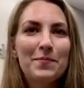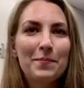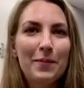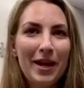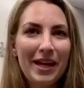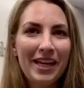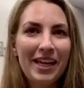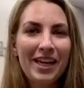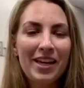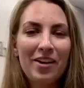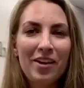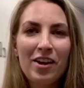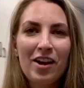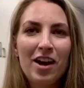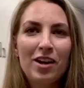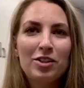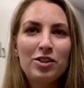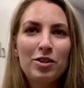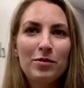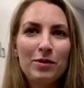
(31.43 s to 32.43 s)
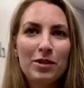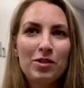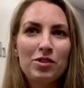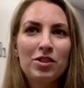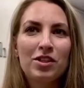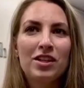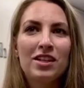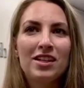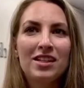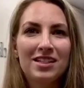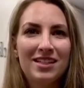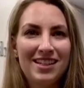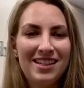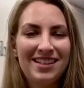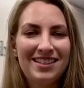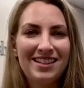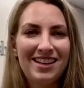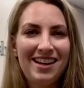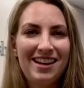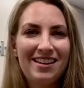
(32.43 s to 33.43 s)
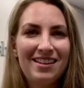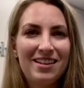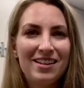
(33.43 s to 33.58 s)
Making your contribution is easy.